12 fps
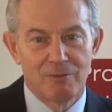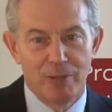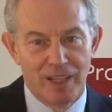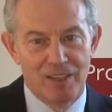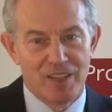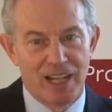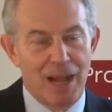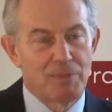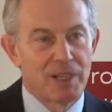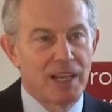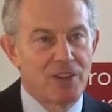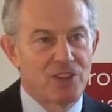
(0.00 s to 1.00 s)
realistic
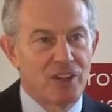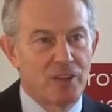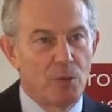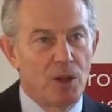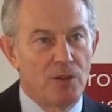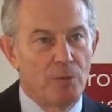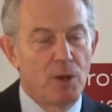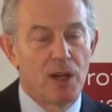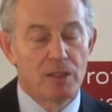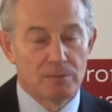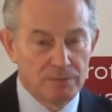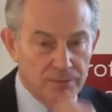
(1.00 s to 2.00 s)
application in the world of
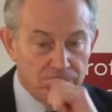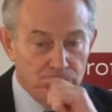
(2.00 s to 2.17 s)
work,